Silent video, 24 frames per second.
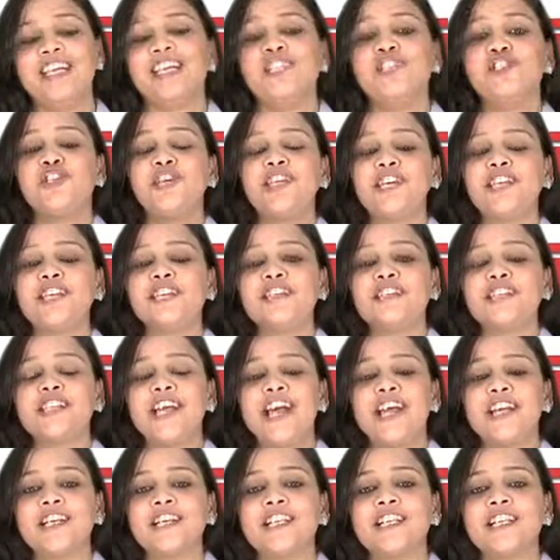Genius
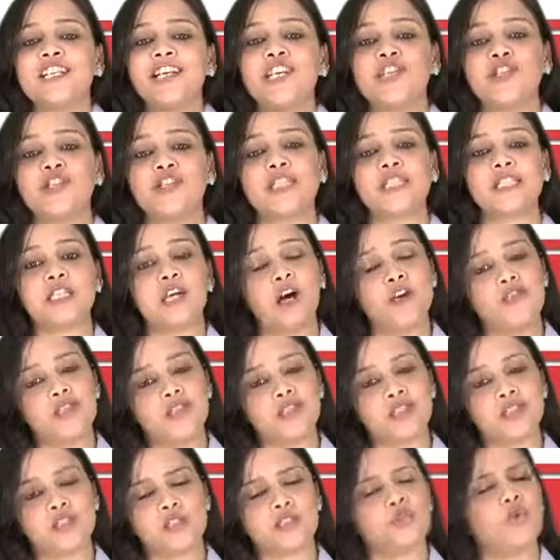Attestation
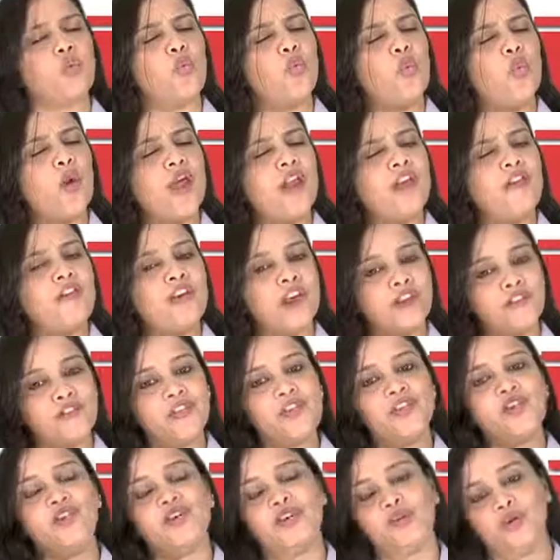Services,
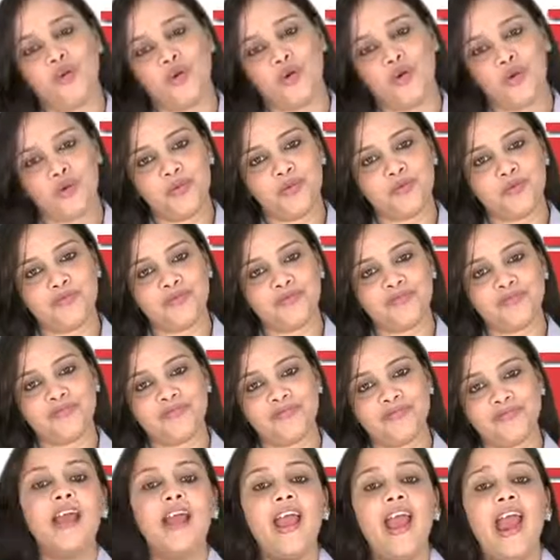wherever you go.
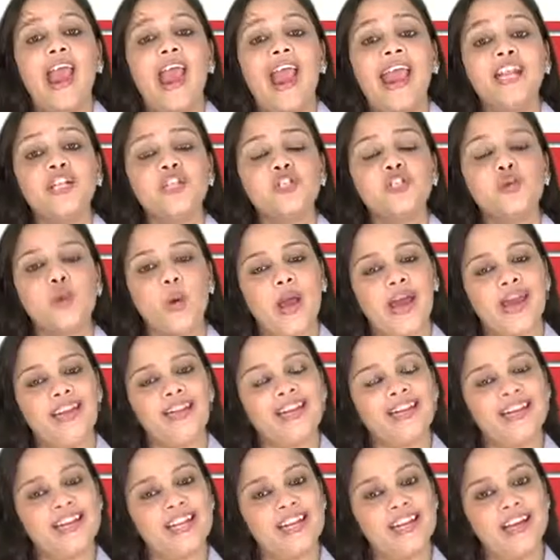
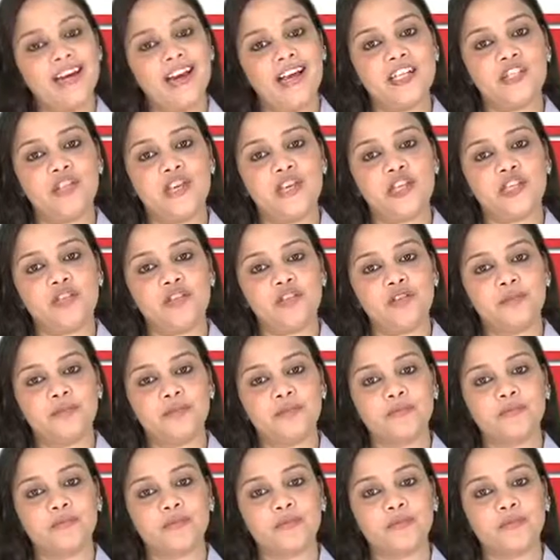End-to-end -end legalization.
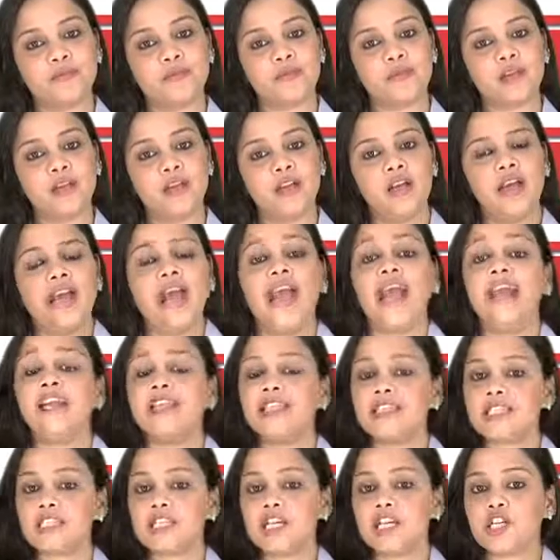
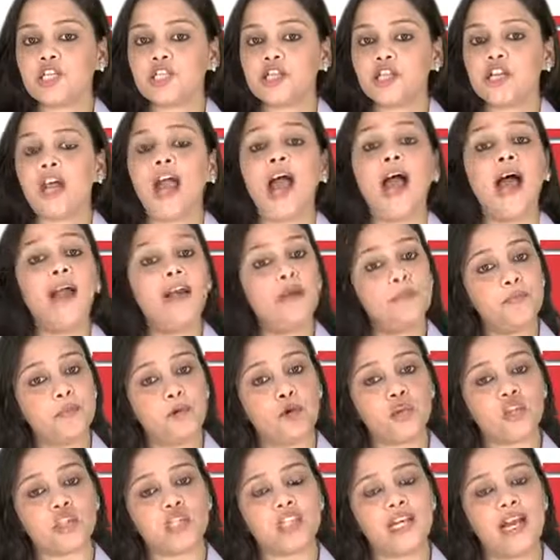Attestation and
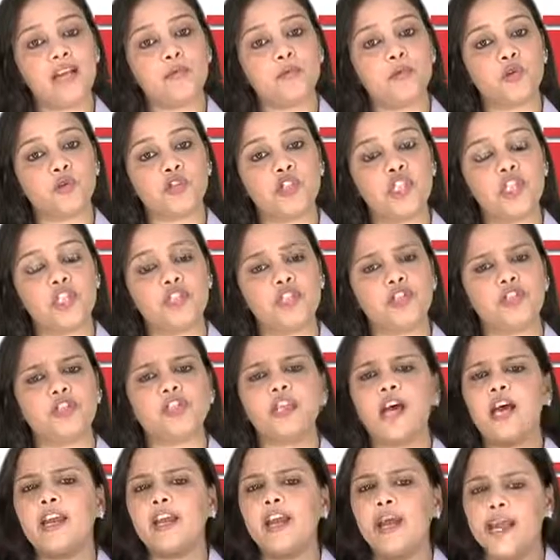apostille procedures
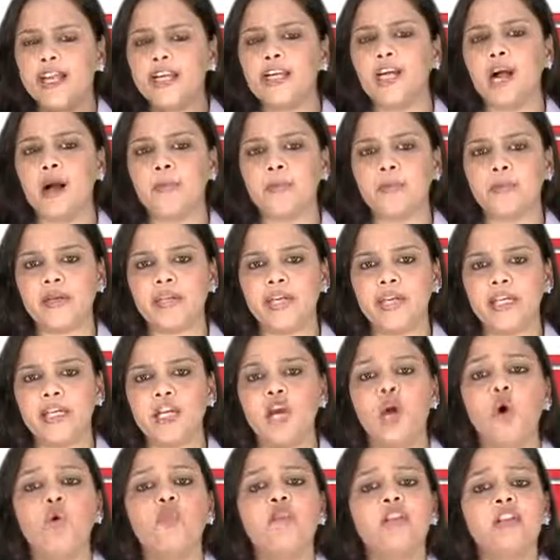are incomplete
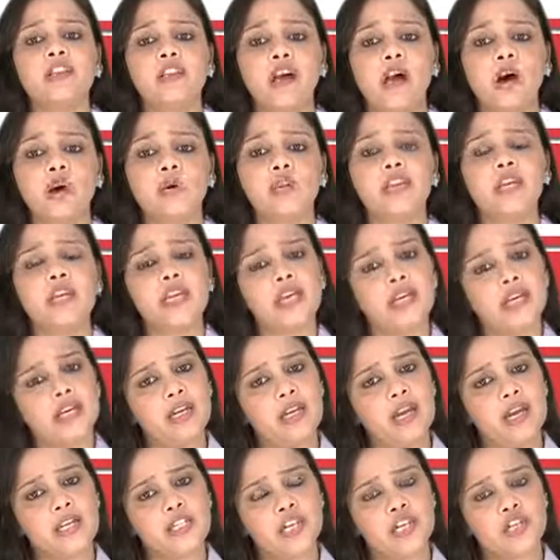without the
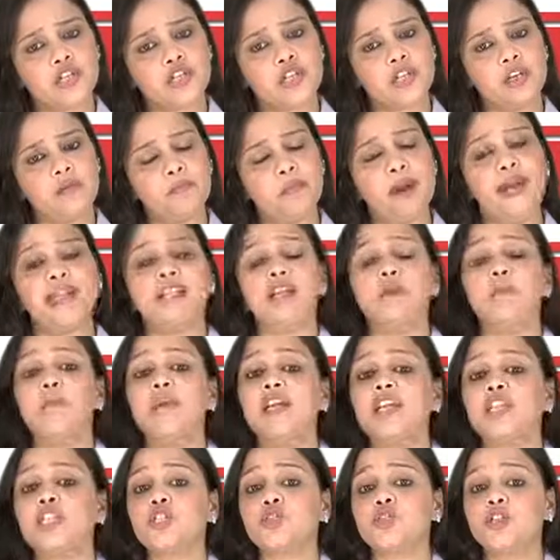legalization by the
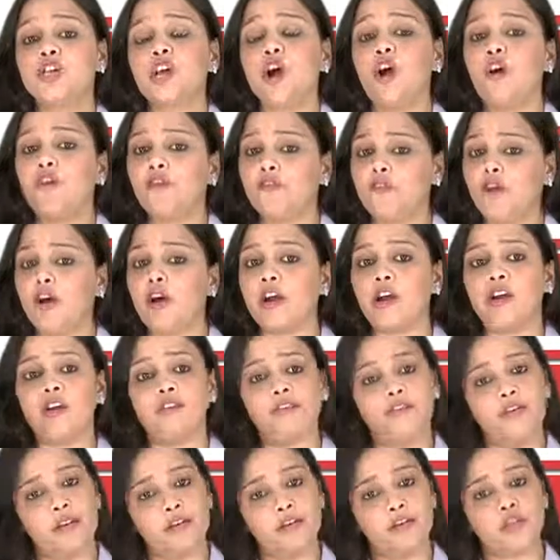Ministry of Foreign
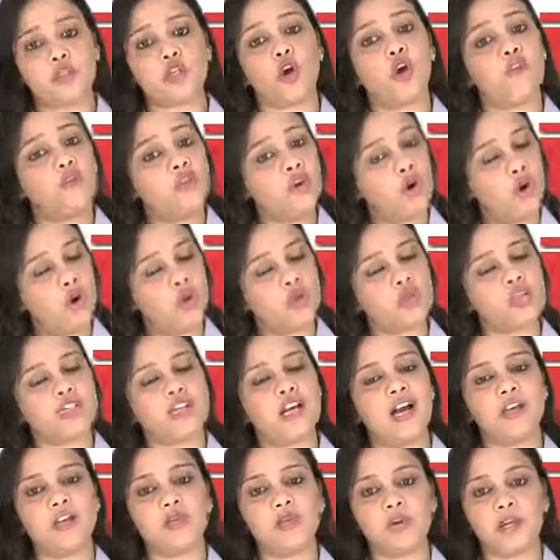Affairs of the host
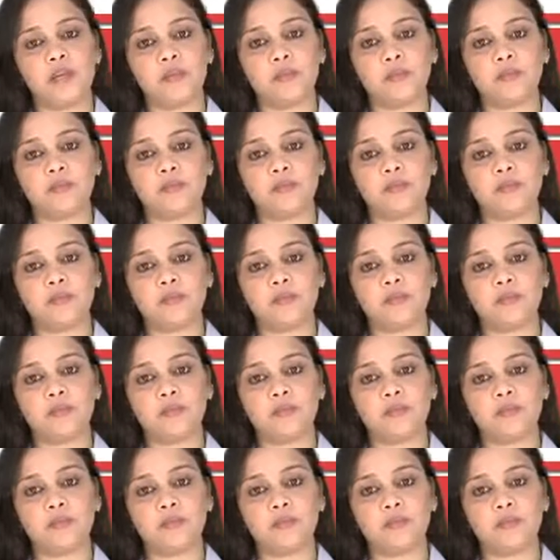country.